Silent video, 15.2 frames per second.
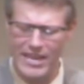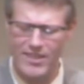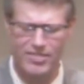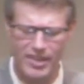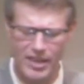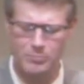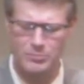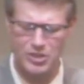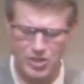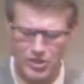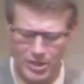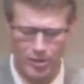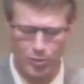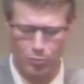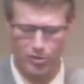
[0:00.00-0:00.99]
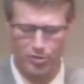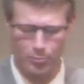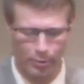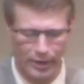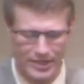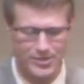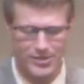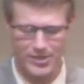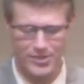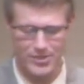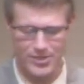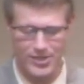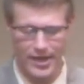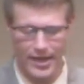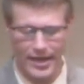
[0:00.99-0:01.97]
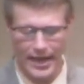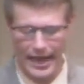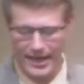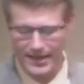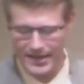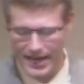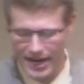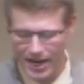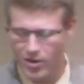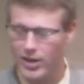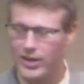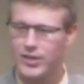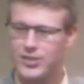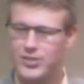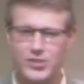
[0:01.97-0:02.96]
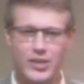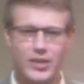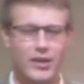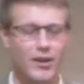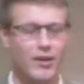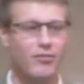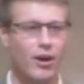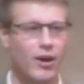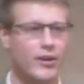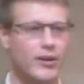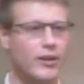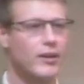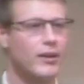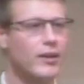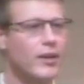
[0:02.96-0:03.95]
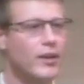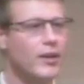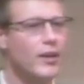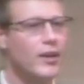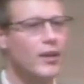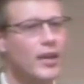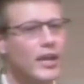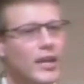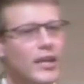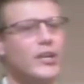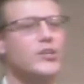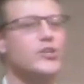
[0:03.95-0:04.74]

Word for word: them sit with princes and inherit a seat of honor. It is the